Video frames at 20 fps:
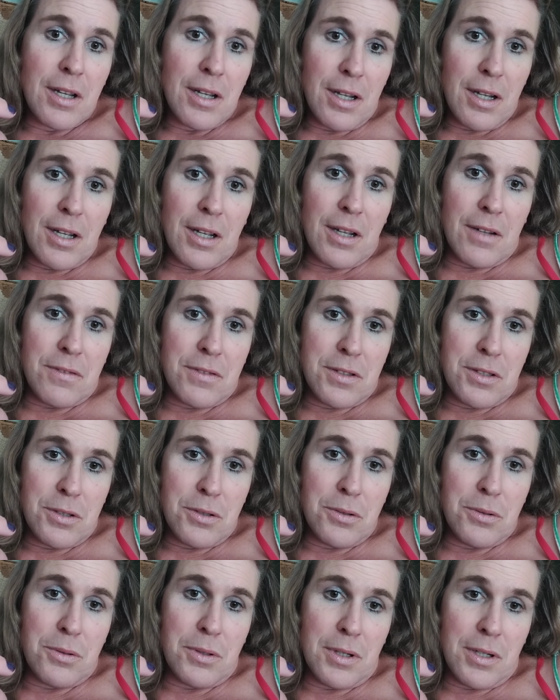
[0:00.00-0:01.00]
I have
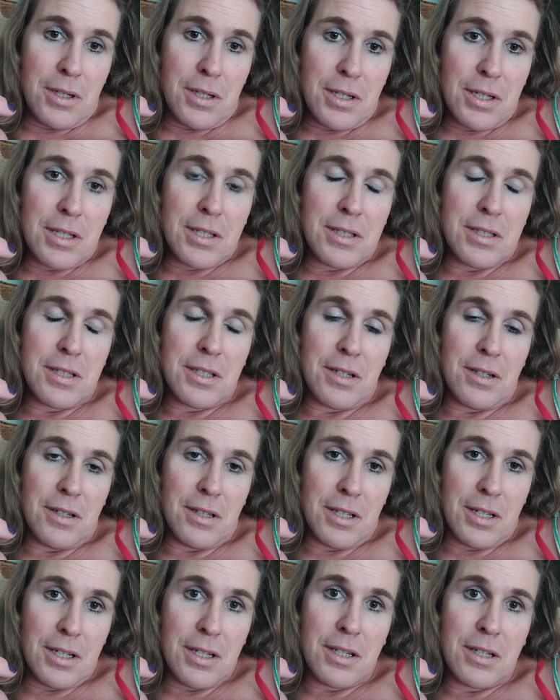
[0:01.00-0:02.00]
to uh, consider
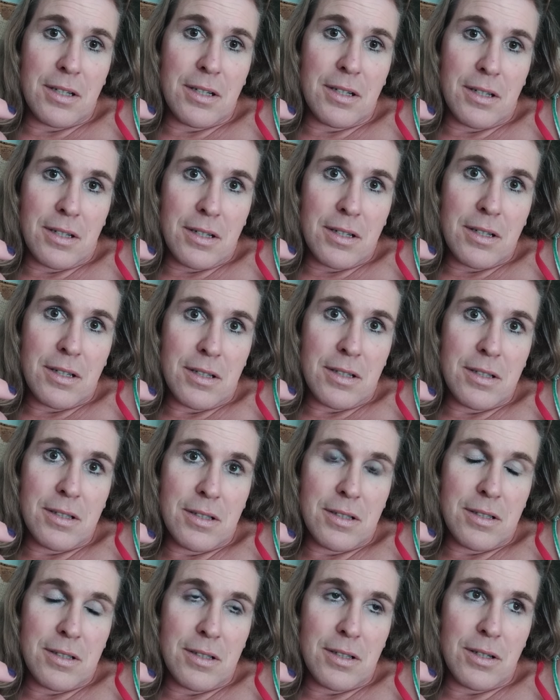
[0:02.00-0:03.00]
that.
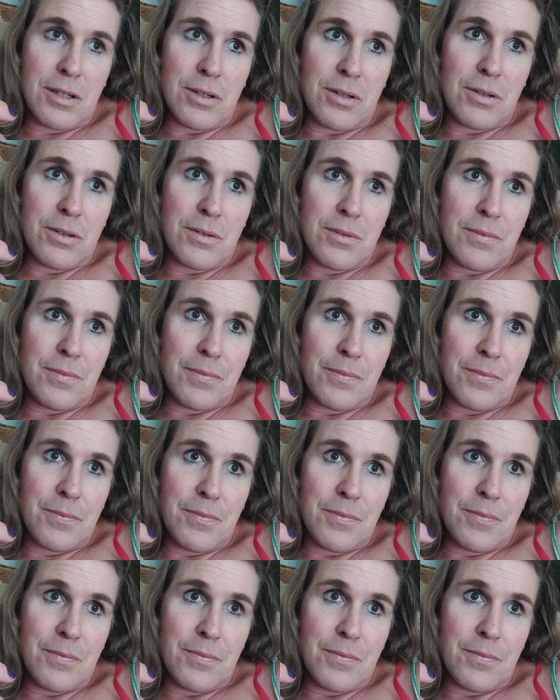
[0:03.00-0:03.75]
So